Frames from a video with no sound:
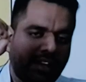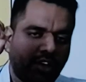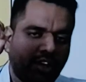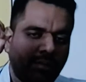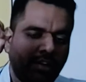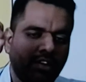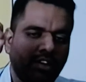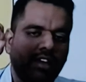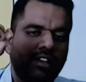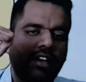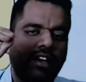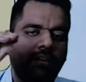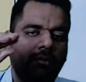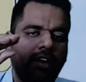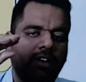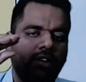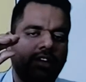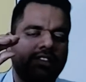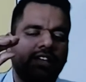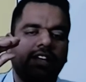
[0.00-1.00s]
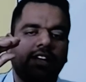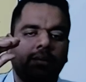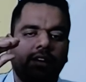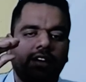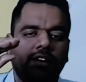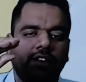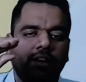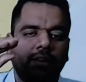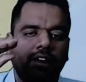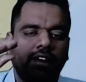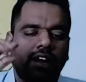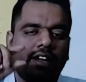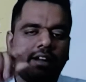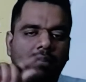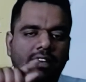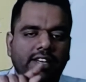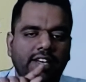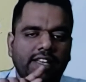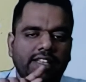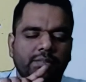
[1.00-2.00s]
microtubule. Then number two is intermediate filament, and
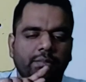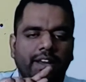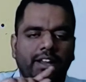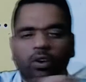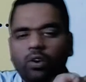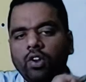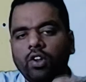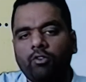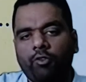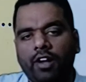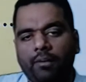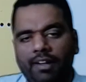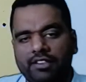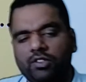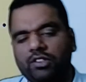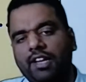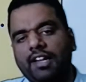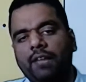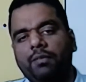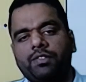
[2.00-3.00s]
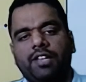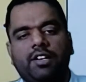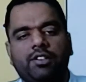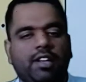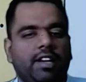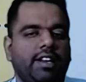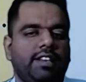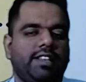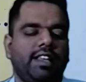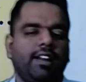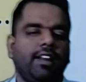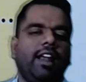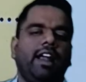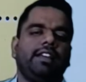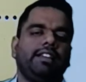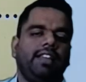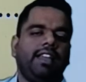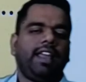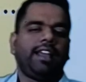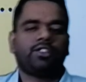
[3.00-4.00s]
number three is microfilament. So three types of cytoskeleton is there,
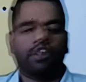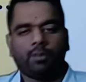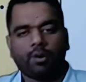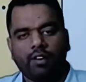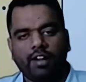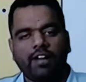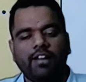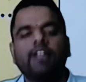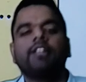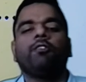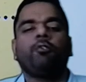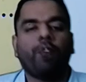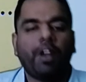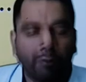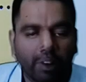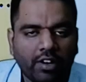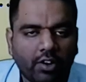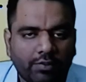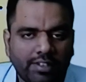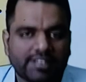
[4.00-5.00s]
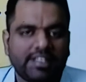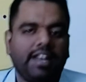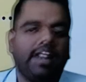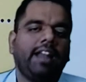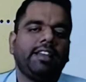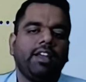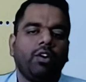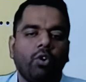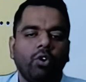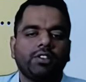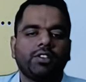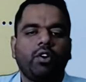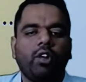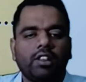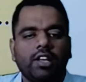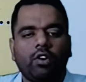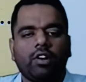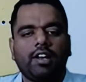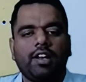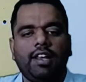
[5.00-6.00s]
and they actually provide the framework of the cell, and they hold
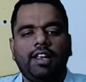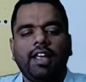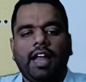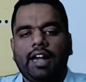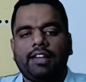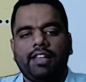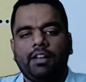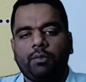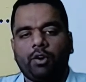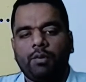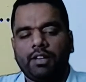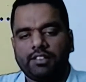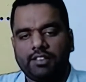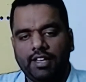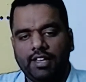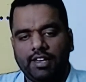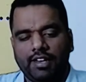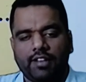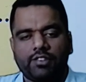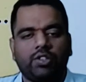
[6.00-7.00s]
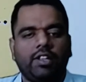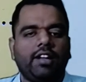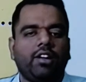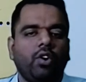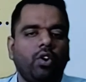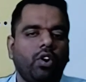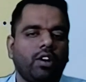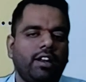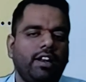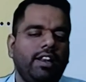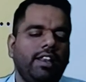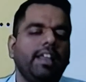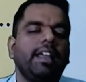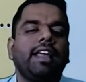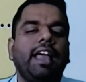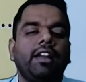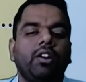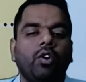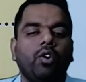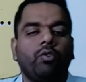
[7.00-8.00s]
all the organelle at their proper area, so that no
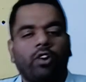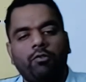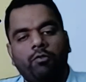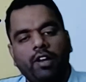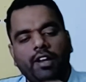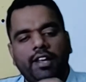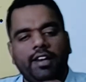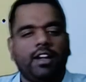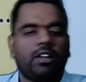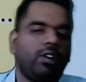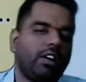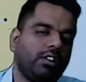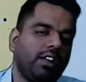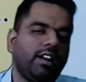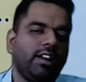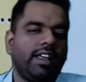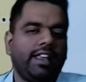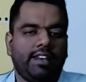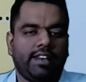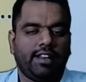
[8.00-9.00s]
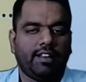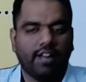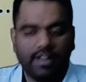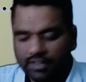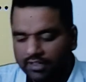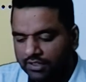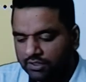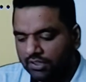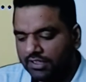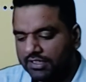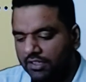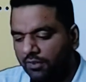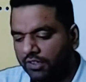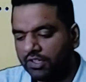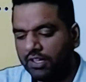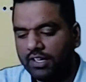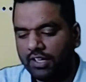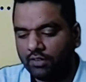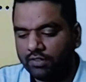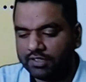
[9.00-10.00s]
organelle can go from one area to another area, right? So this is the
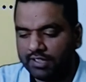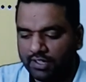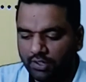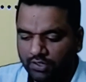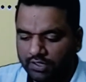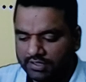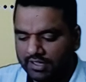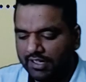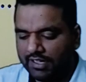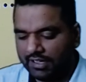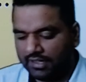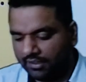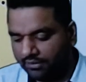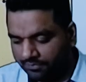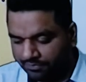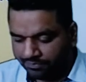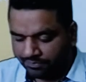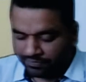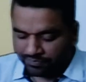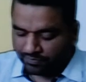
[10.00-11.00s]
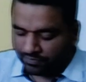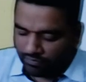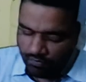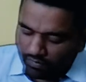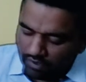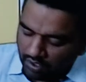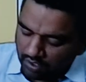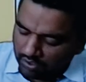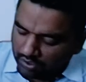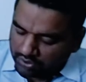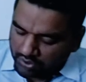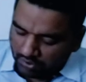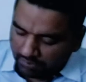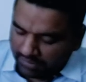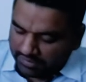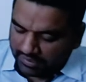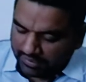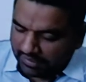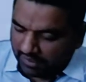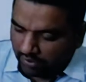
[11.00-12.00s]
functionality of the cytoskeleton.
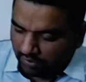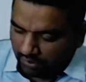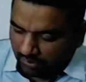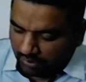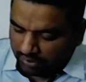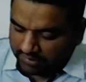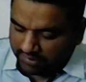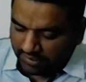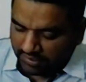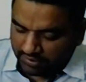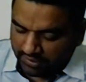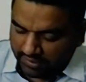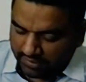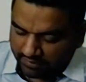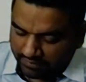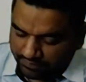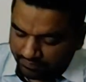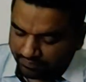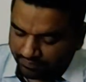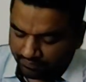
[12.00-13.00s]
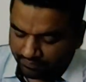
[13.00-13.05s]
So please write it down about the cytoskeleton.